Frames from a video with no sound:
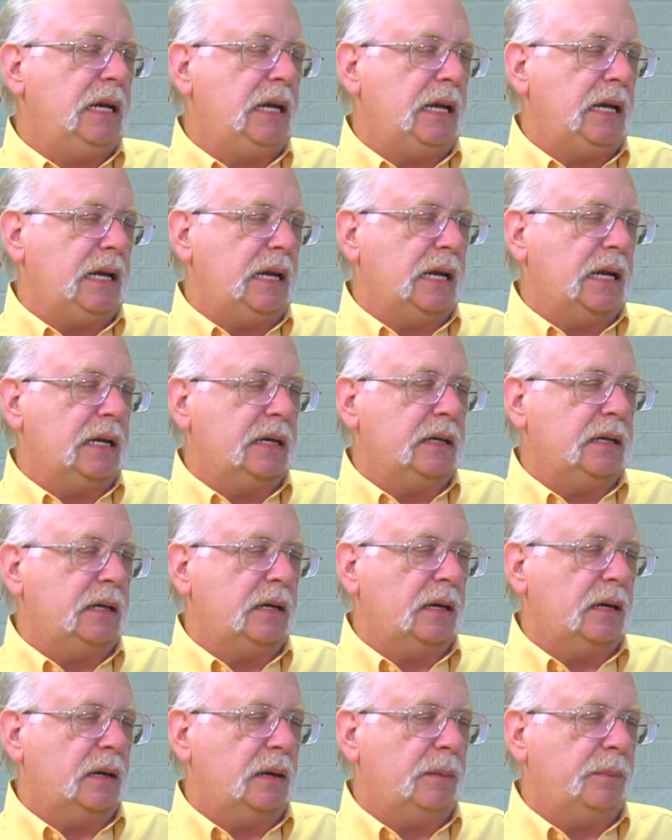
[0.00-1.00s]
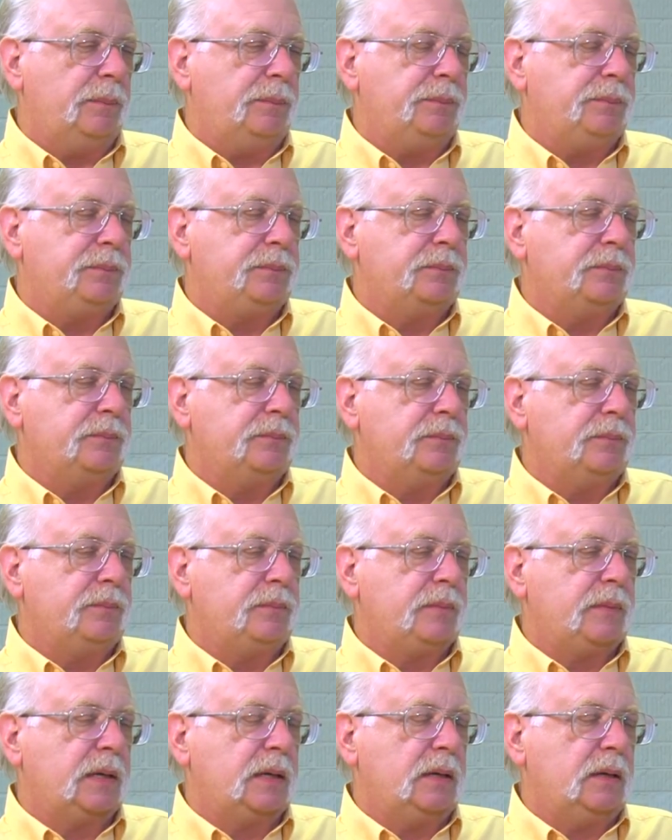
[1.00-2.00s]
And um,
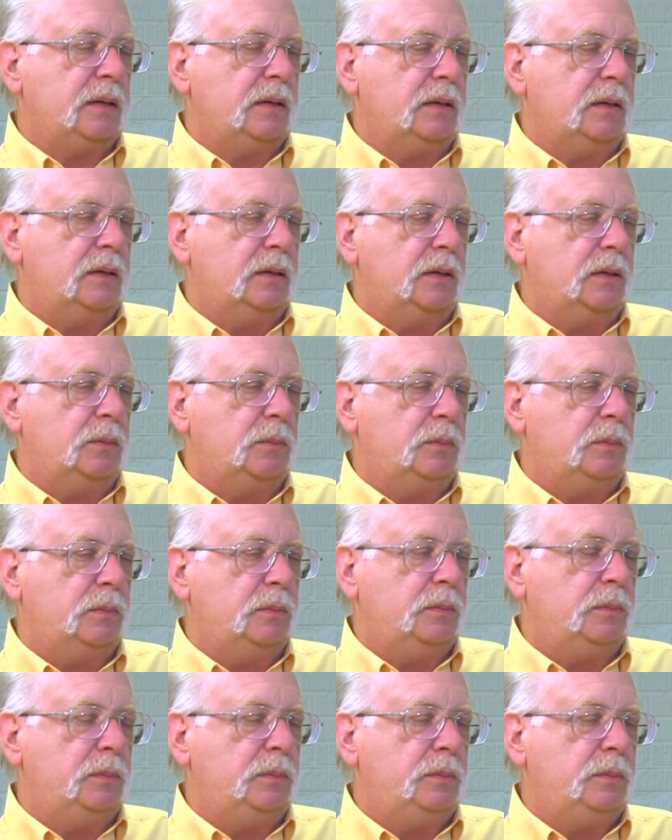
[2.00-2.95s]
um,